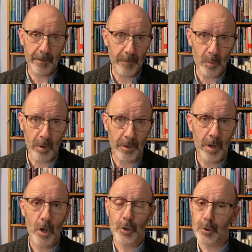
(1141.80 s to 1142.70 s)
everyone
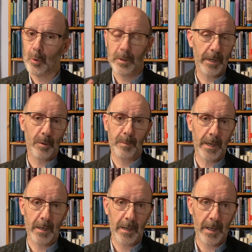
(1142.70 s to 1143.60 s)
totally,
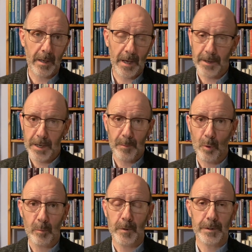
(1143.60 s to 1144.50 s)
completely at any
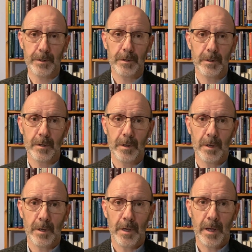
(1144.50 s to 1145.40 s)
moment,
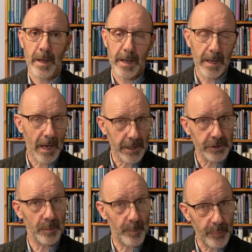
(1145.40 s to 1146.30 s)
he
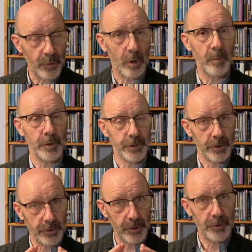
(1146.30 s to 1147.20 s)
hasn't promised
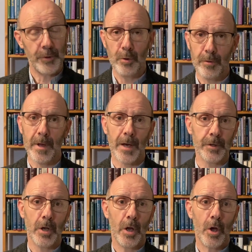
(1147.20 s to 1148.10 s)
to do that
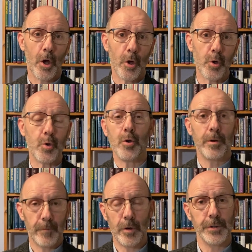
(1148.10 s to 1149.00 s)

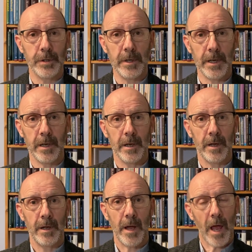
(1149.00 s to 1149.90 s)
universally
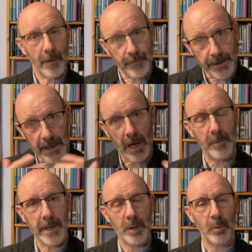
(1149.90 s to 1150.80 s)
every time
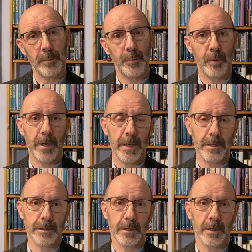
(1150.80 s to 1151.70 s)
anyone
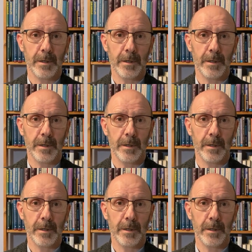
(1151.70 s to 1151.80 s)
prays.